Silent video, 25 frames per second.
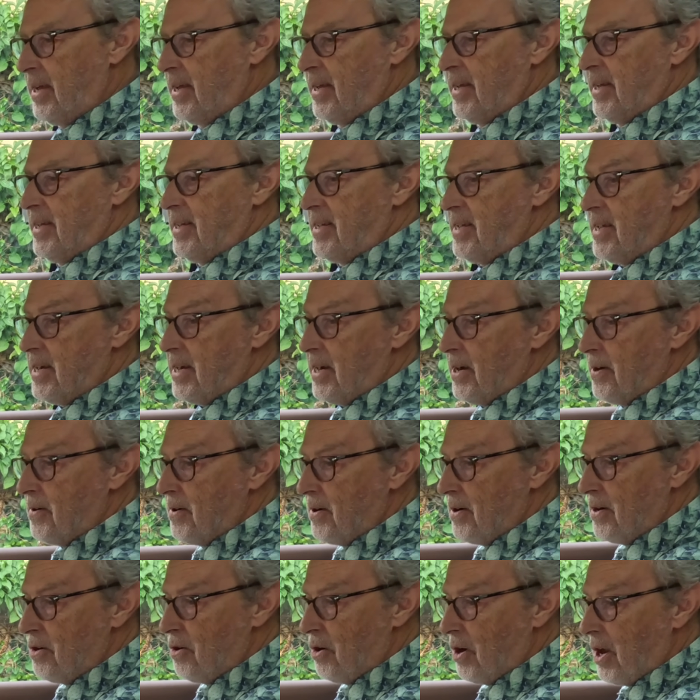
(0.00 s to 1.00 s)
Yeah,
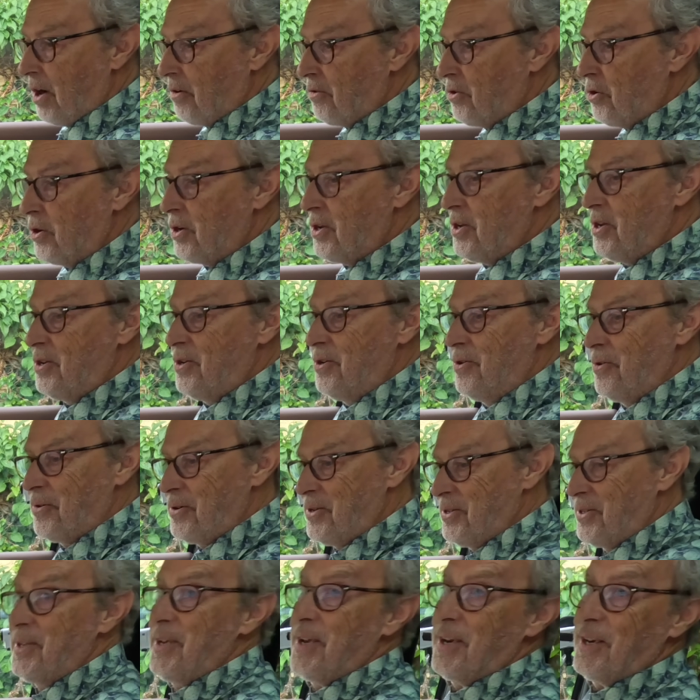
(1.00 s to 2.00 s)
I've got a
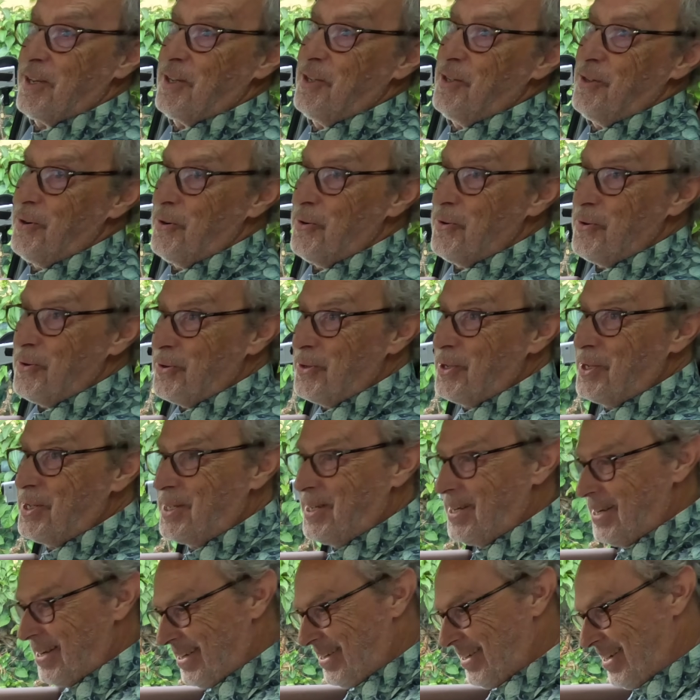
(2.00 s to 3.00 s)
noisy
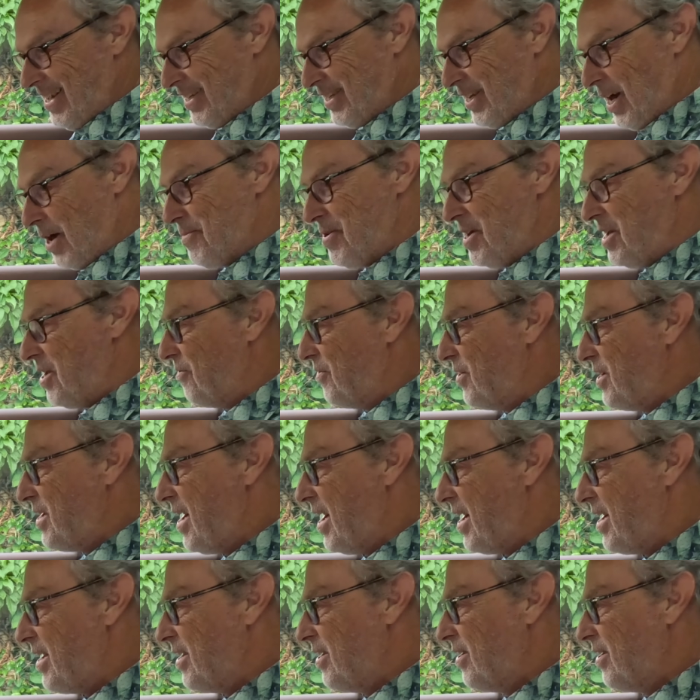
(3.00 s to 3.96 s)
exhaust because I'm in a V8.